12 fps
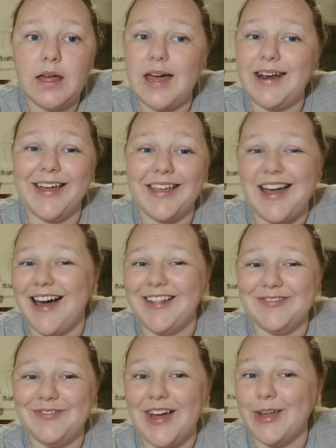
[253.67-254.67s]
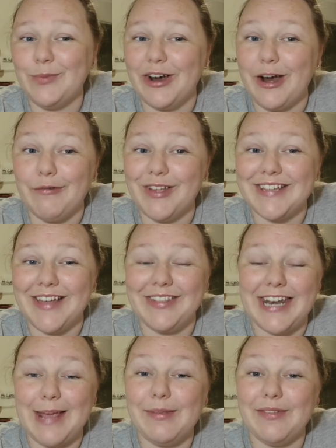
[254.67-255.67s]
And I can't find where I wrote down
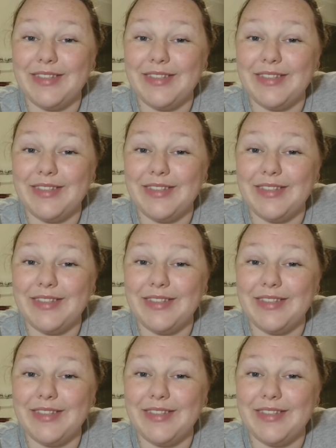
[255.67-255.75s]
the names